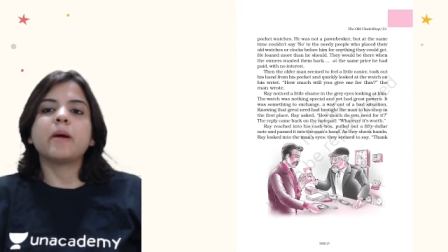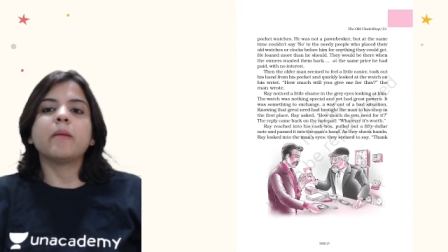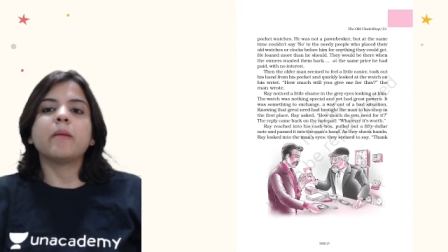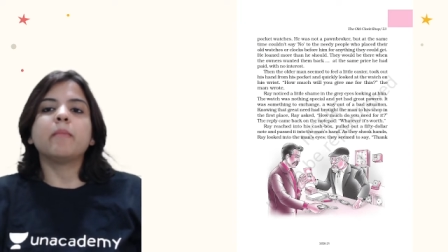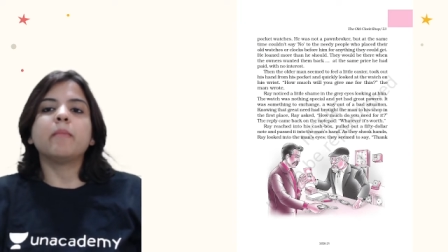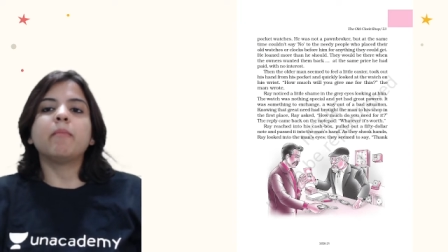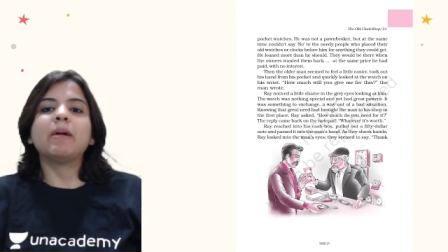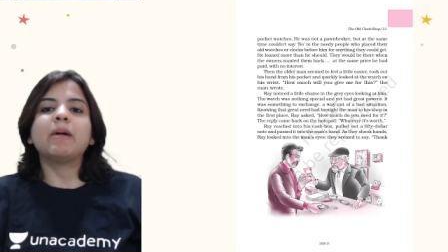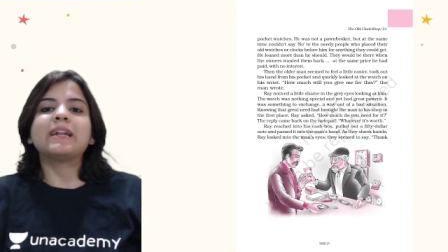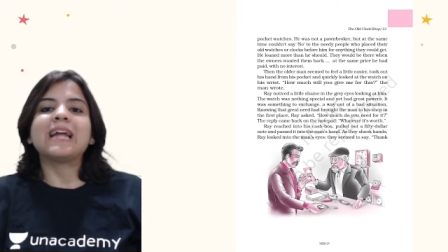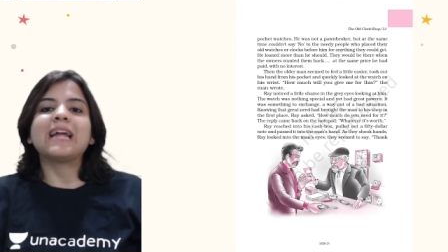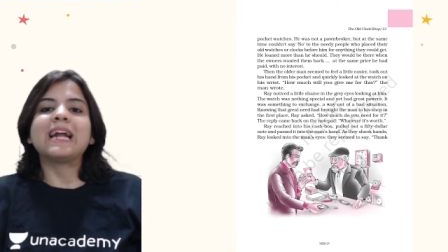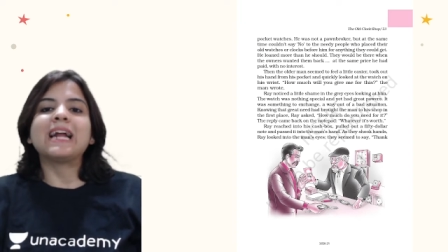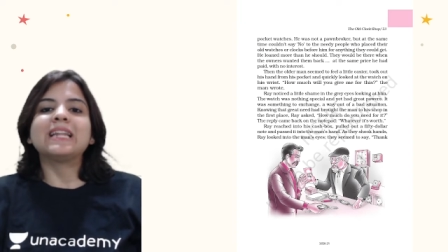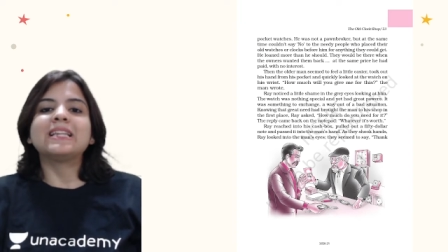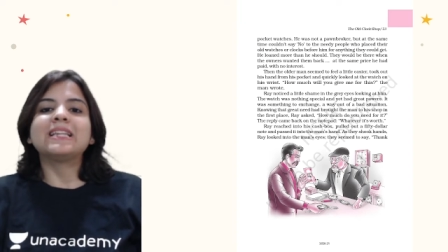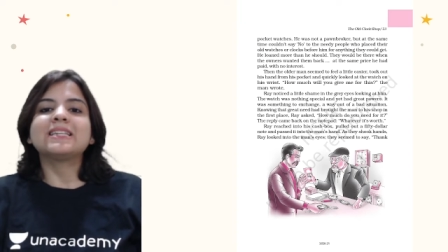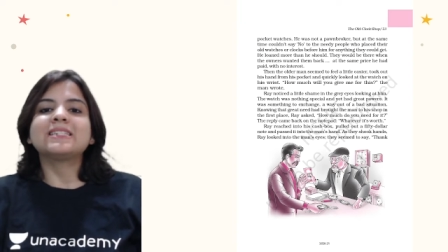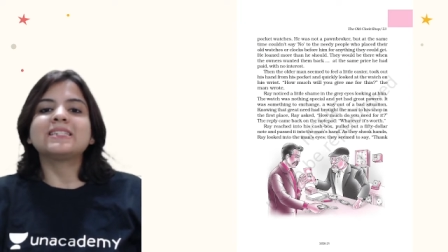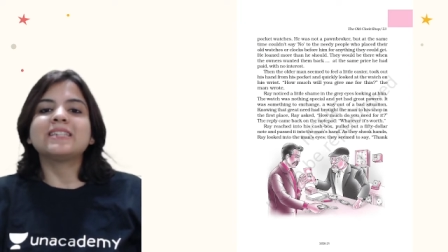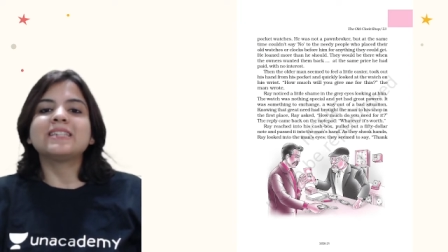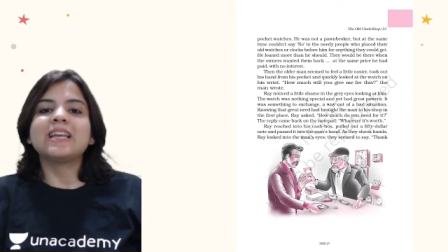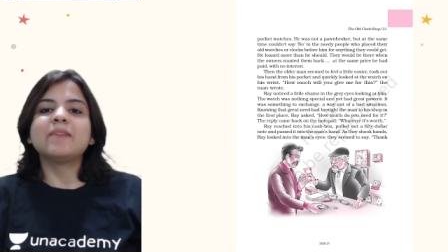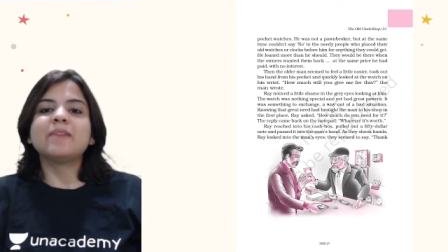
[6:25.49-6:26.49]
but at the
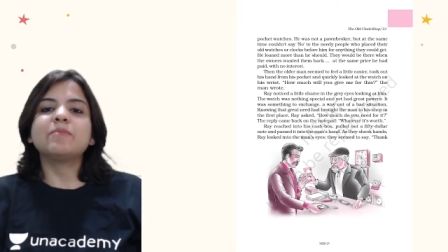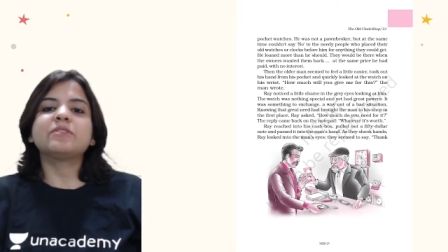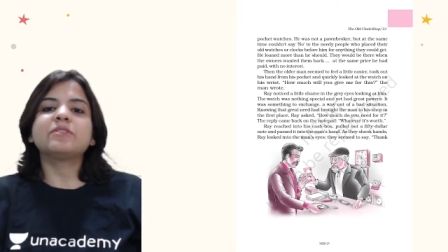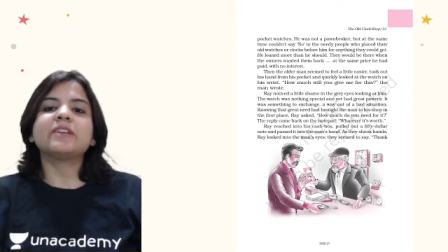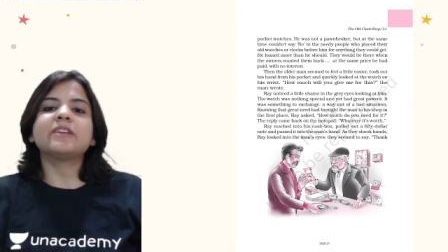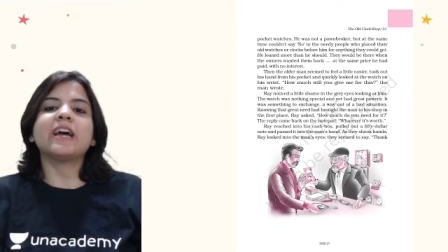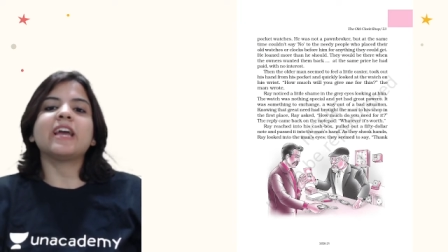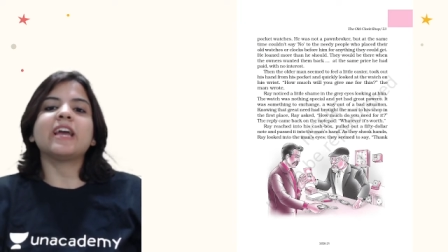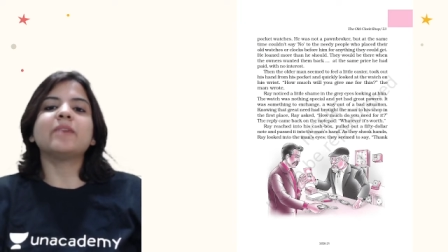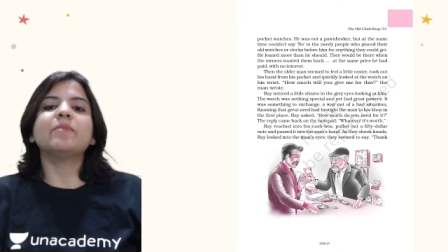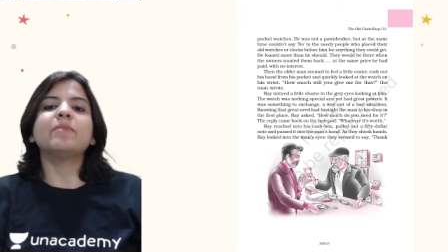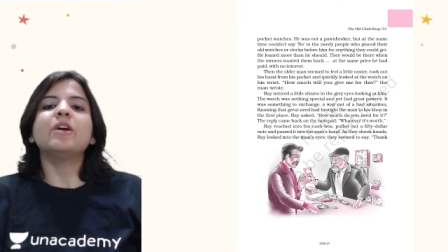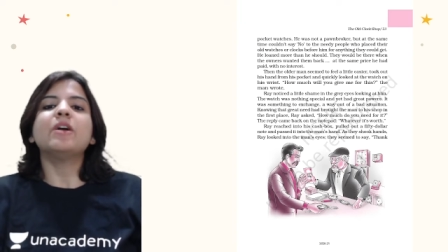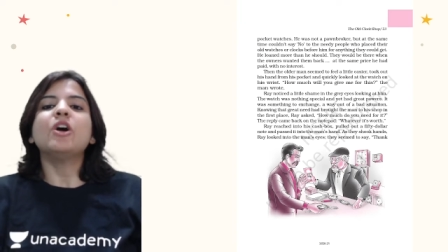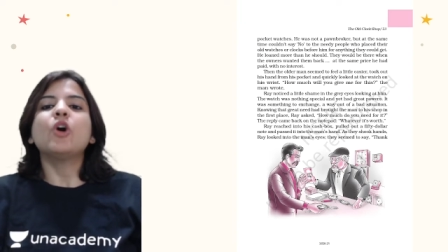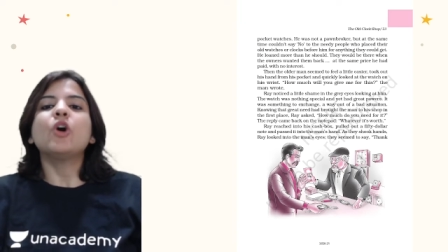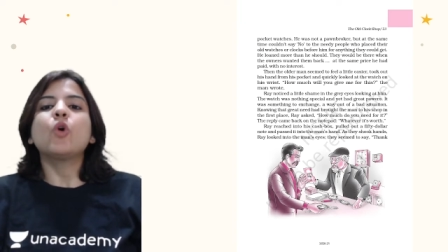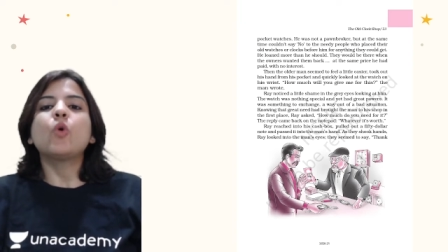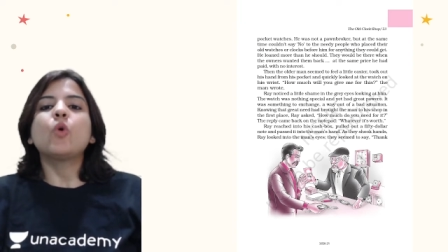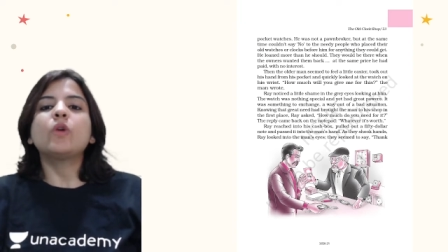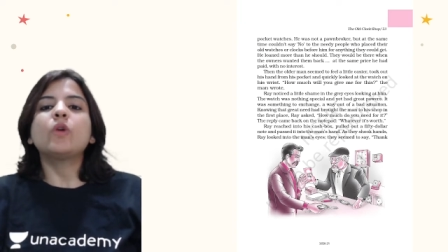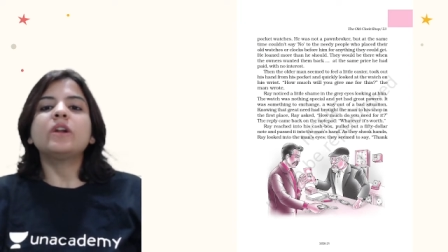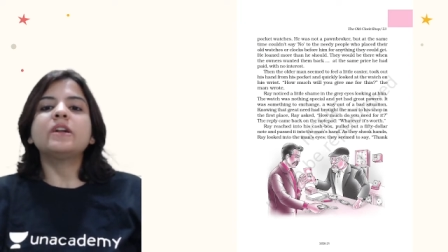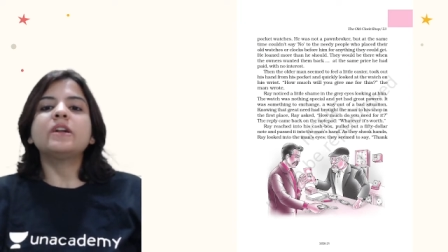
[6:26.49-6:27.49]
same time
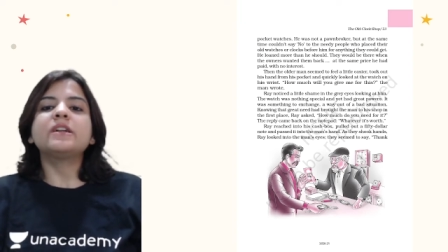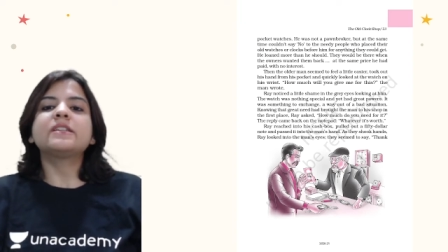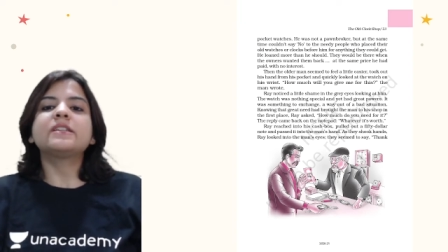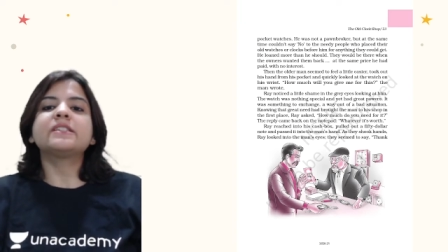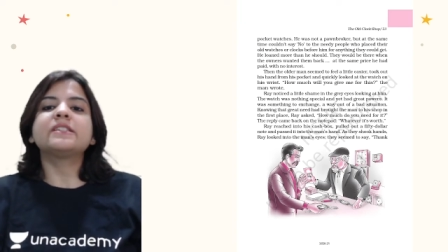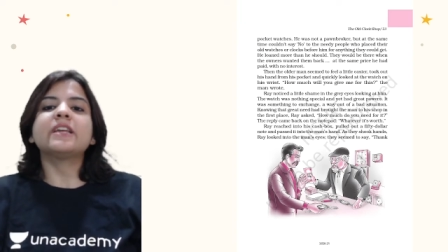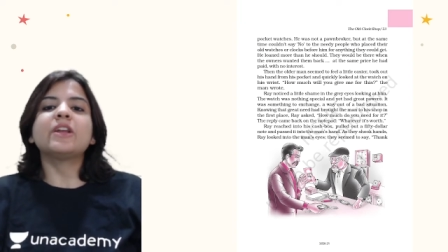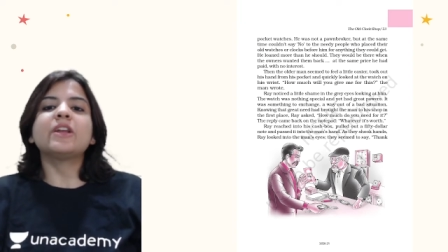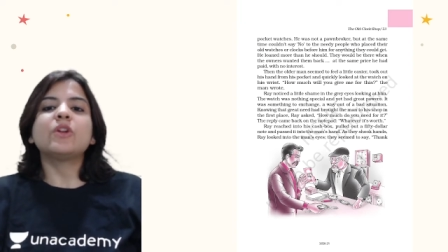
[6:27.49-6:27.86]
couldn't say